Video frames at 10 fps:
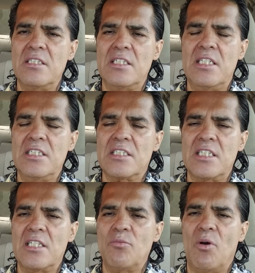He
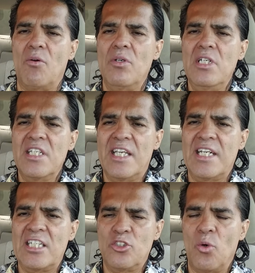said, "Well, can
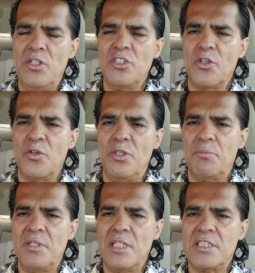I join your group?"
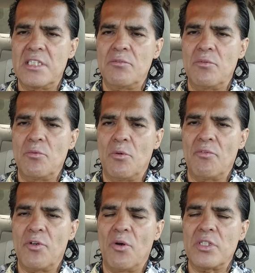And I said, "Well, of
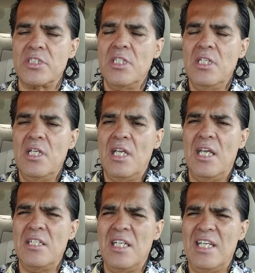course."
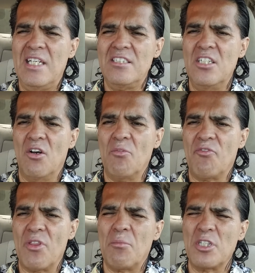And you know,
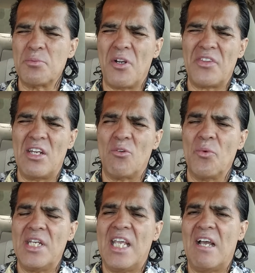for the most part, they don't
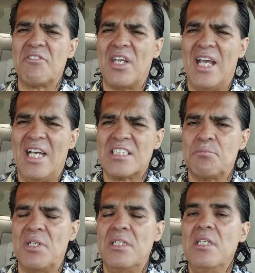really have to ask,
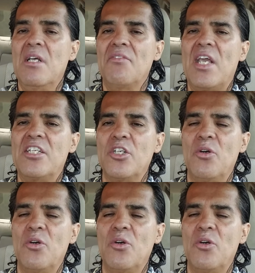but they do.